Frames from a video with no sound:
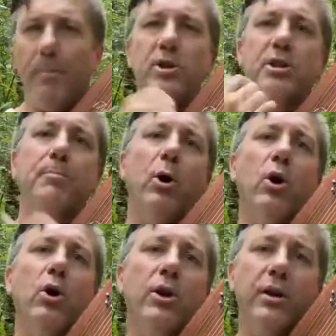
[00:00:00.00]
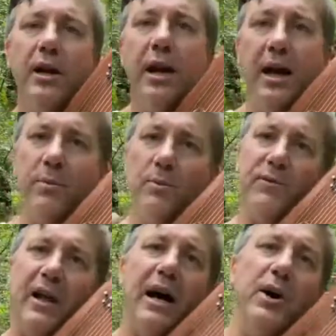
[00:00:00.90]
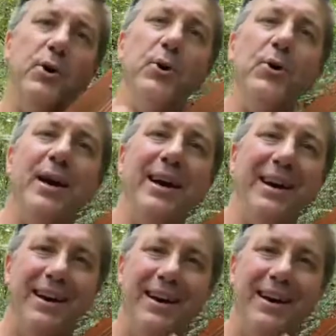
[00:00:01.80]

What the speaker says: Birds are born and will fly away.